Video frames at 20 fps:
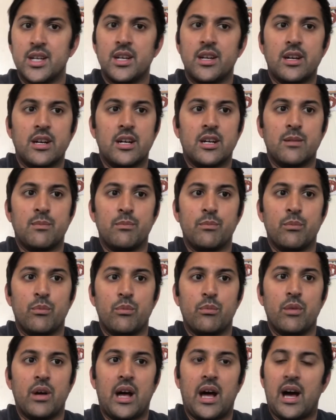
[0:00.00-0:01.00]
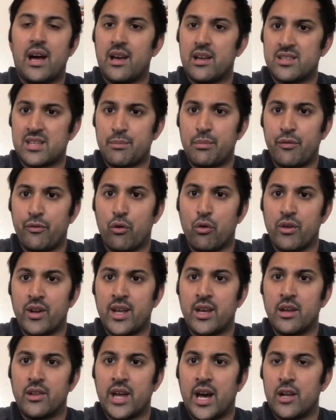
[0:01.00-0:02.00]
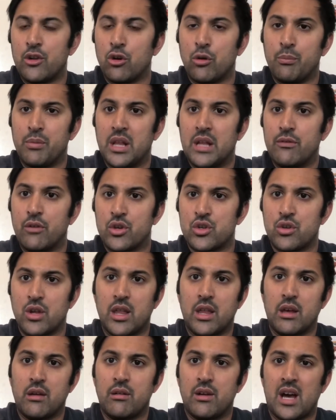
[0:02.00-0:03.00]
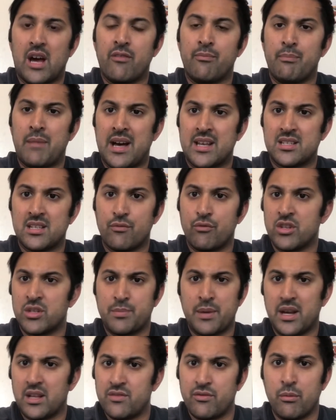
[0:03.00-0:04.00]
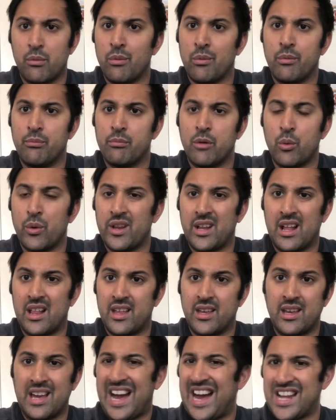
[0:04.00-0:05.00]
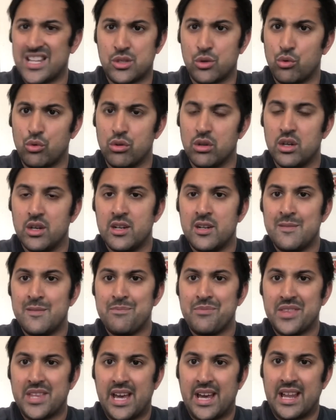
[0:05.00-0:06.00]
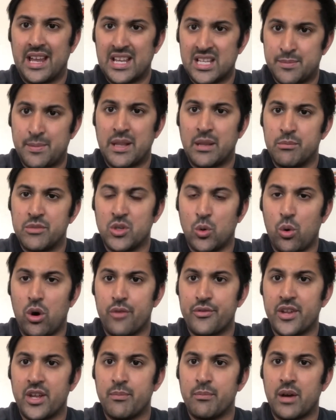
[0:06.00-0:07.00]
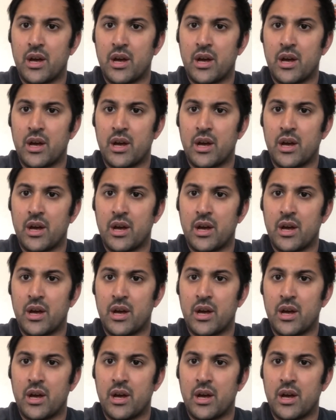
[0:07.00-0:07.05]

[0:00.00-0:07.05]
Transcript: I said before in here that I don't believe Australia have massive respect for Moeen Ali at all, and I expect them to go after him.